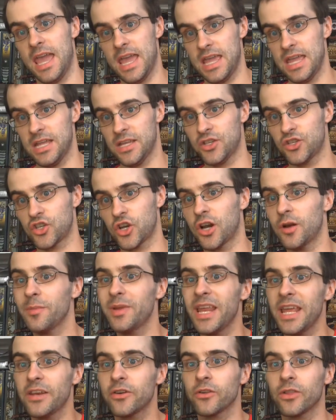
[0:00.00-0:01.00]
a
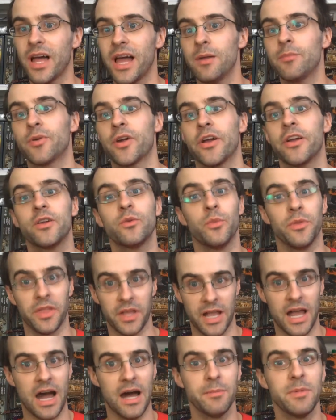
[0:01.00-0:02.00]
Terminator Librarian with
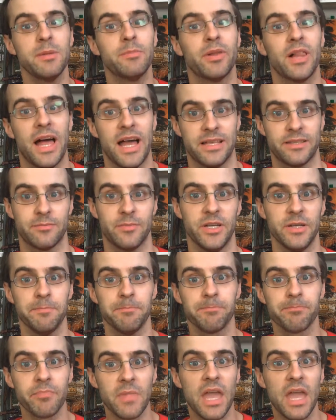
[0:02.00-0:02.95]
a Kami Plasma,